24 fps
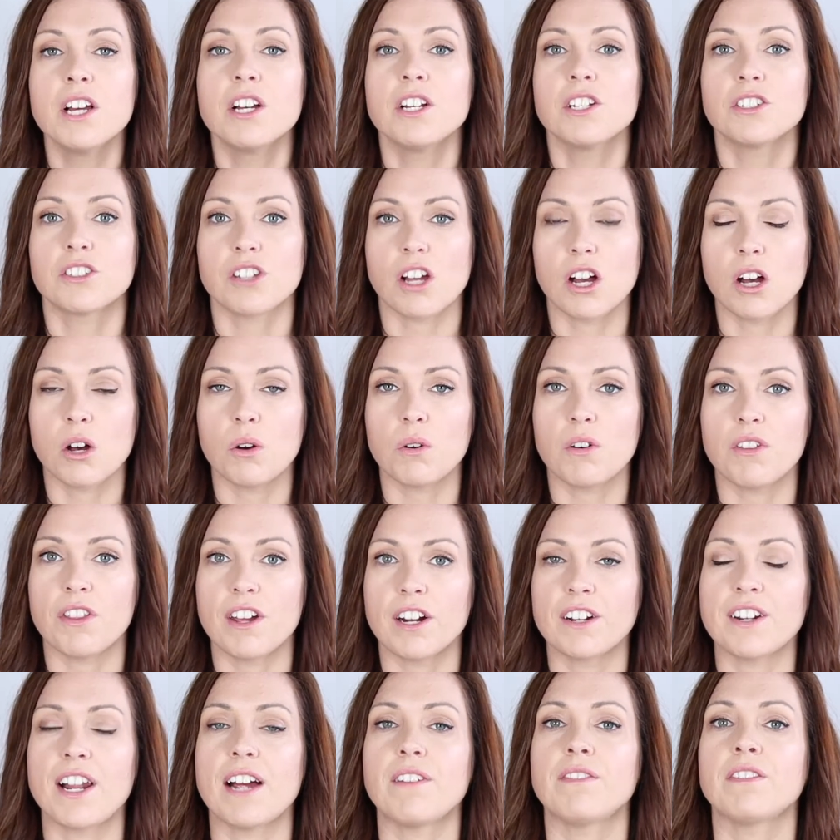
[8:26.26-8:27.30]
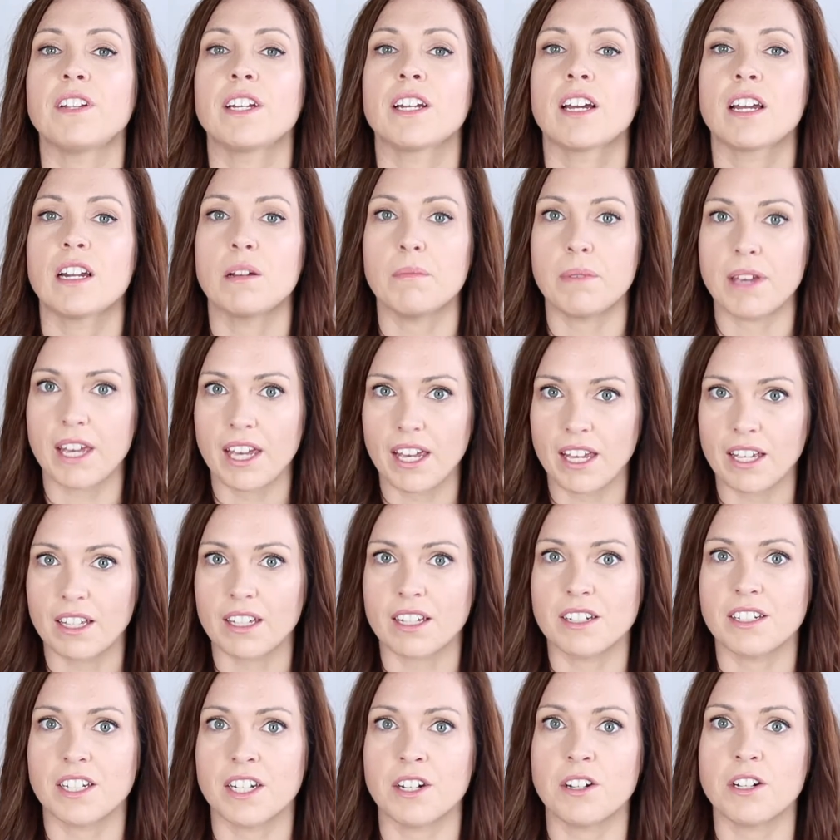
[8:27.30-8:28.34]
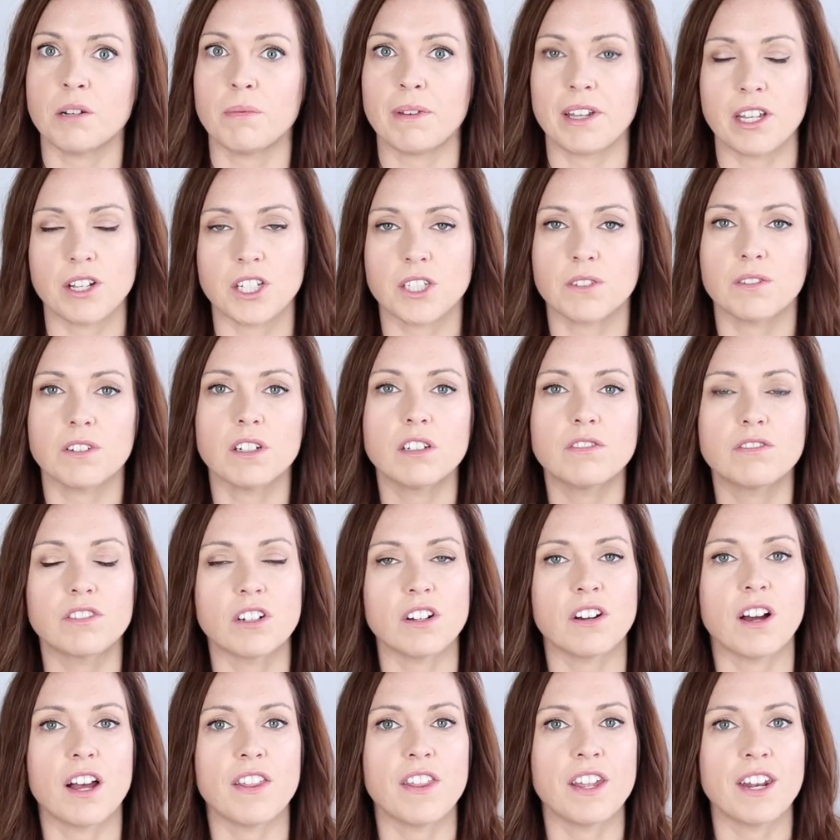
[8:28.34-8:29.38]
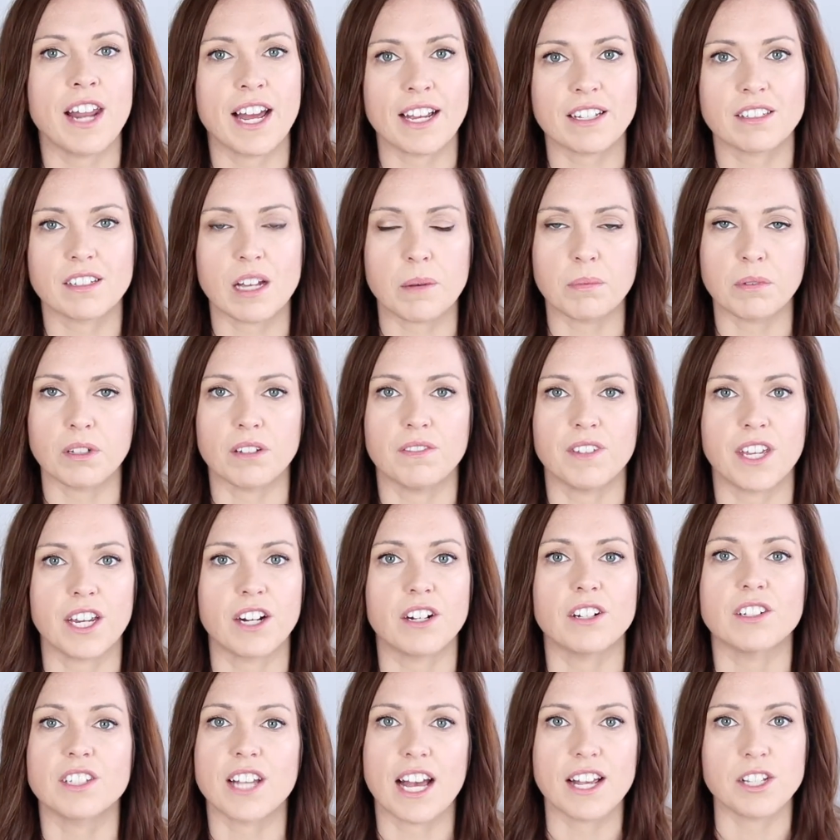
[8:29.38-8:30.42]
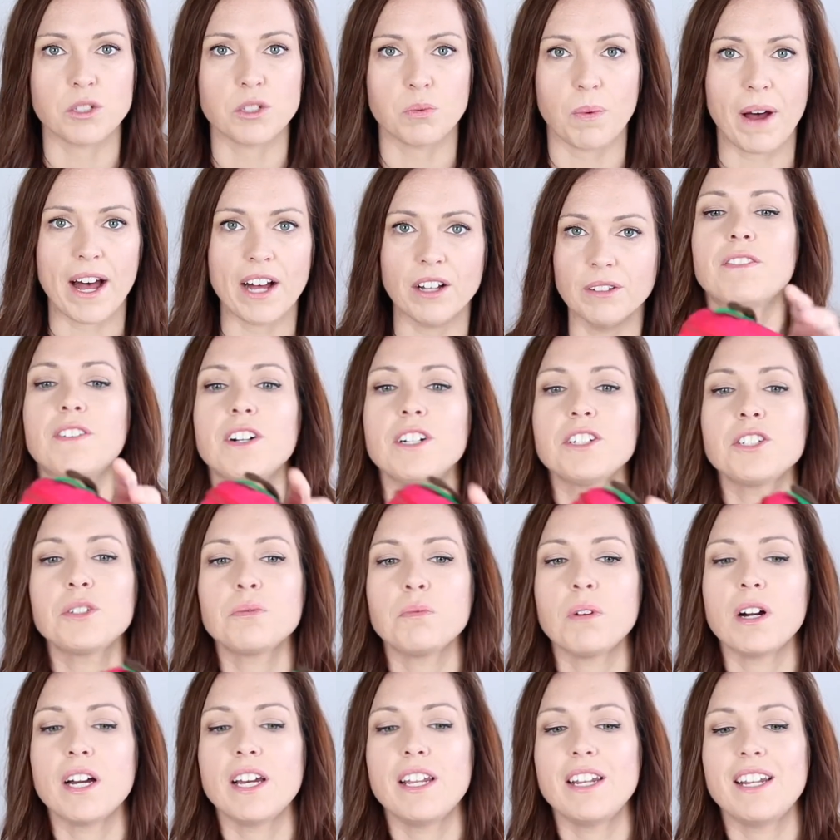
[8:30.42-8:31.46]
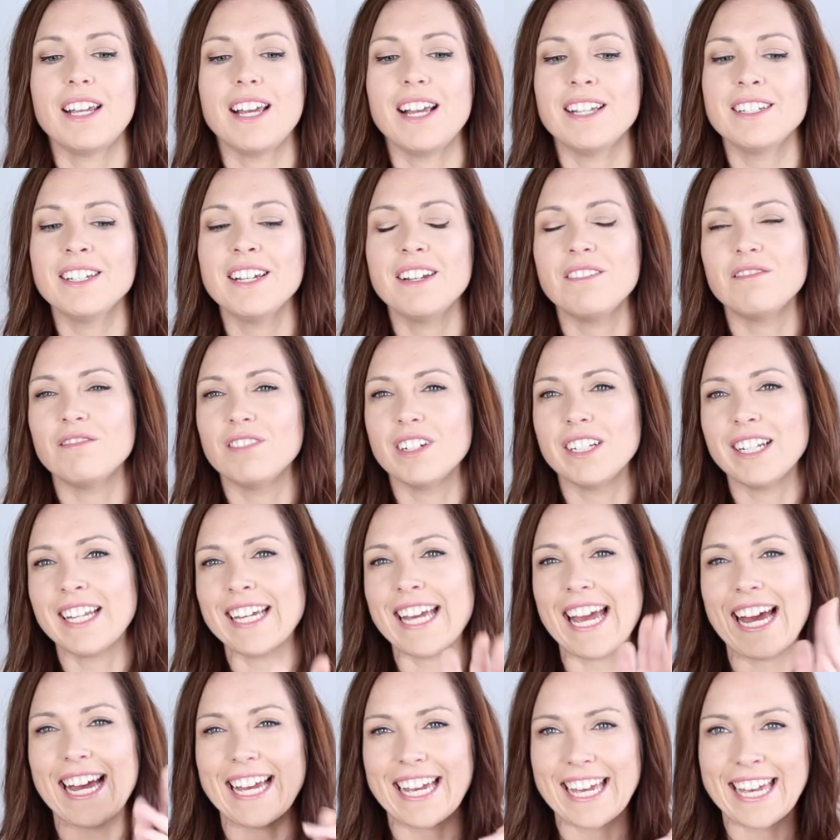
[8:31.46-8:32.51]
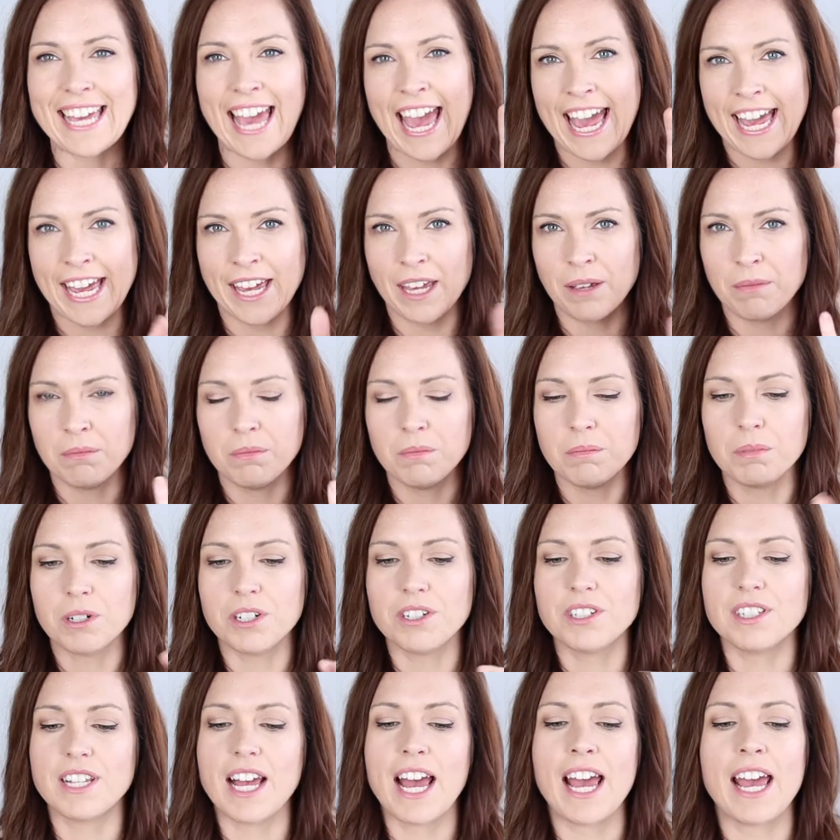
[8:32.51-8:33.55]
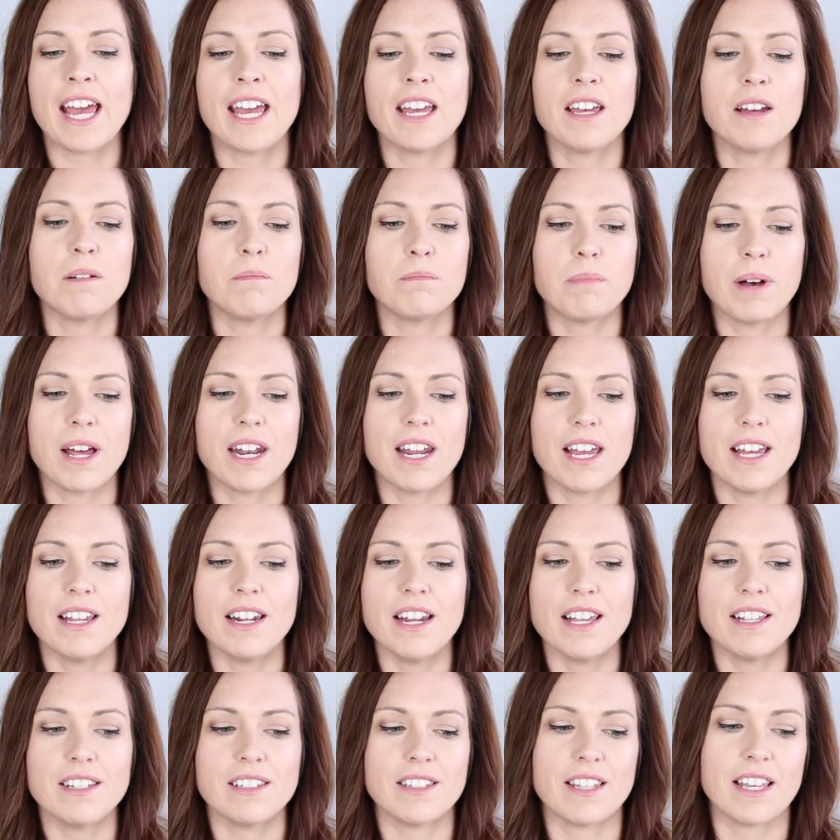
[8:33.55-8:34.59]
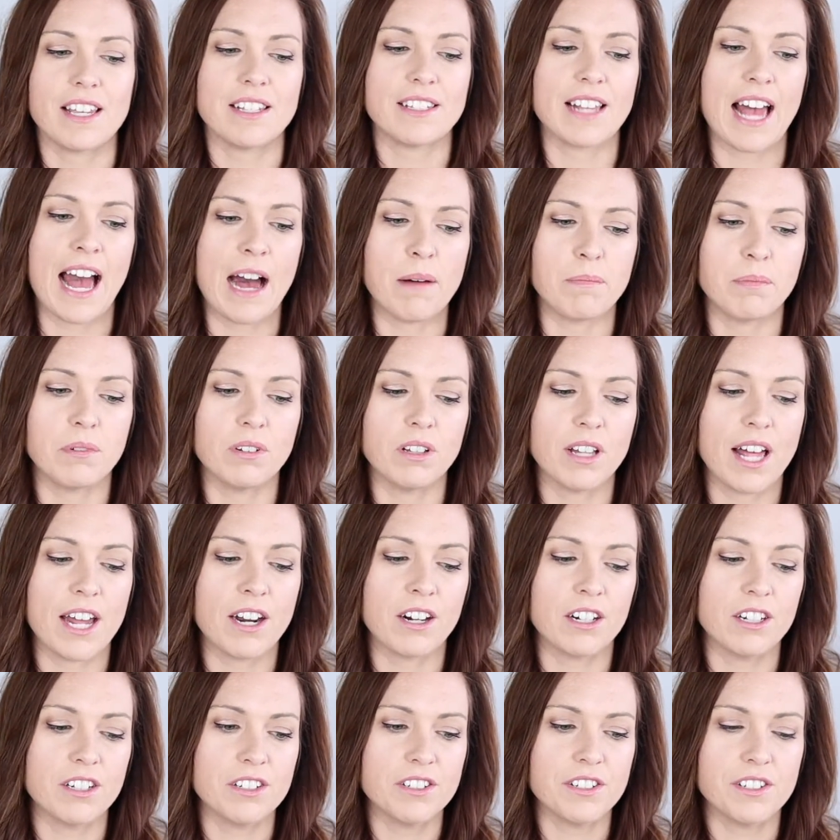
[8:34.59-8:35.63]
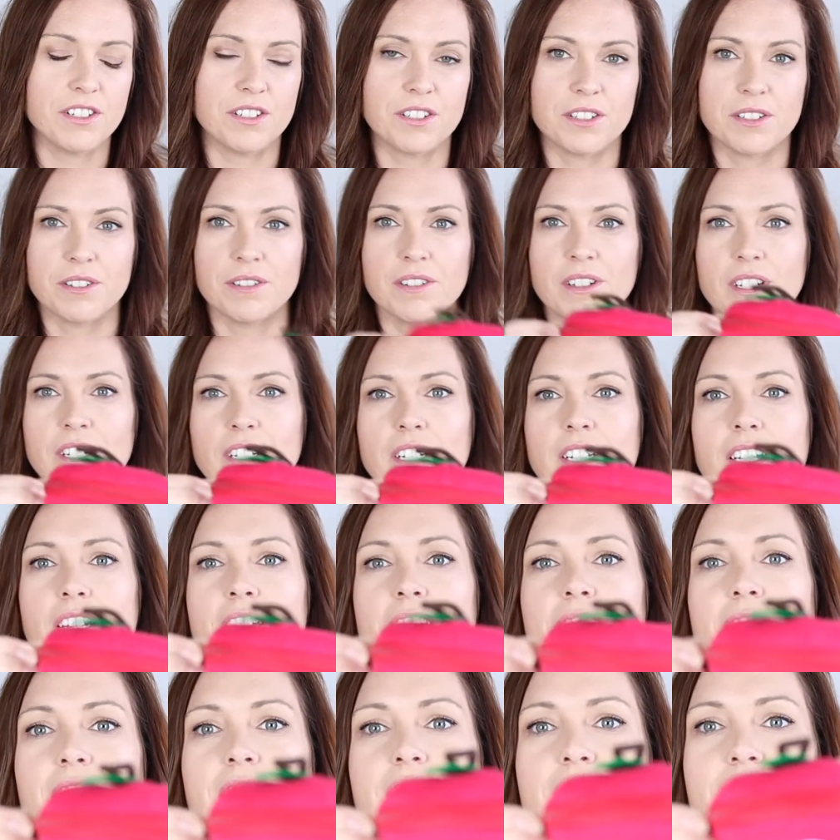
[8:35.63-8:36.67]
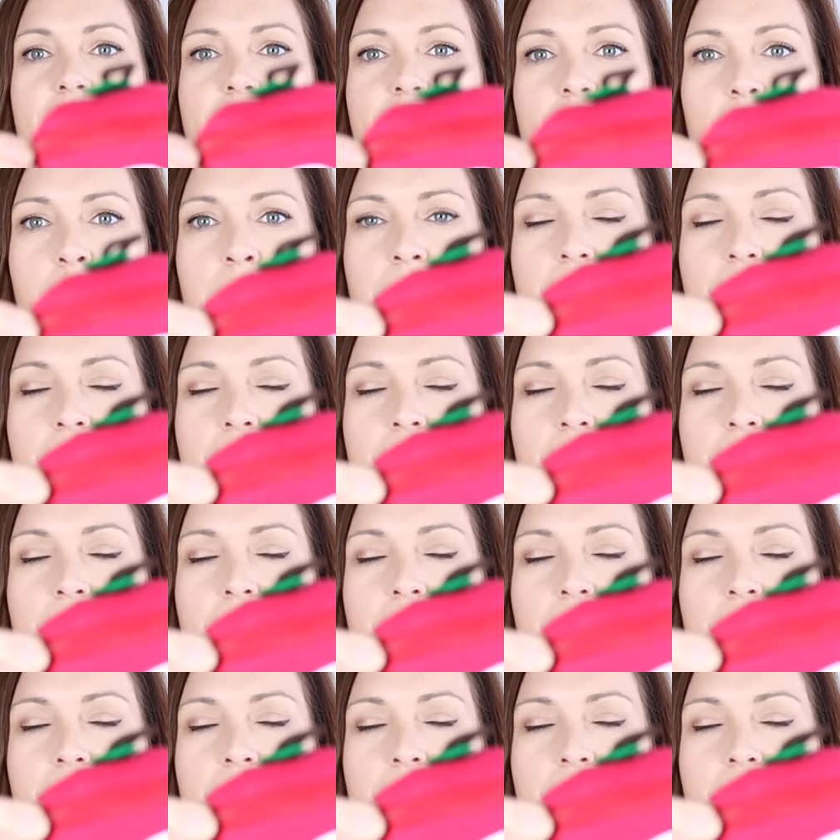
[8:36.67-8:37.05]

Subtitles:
so they're definitely going to continue to be useful for the next couple of years as well. The first one isn't really a game per se, but it is these apple letters. You can see it comes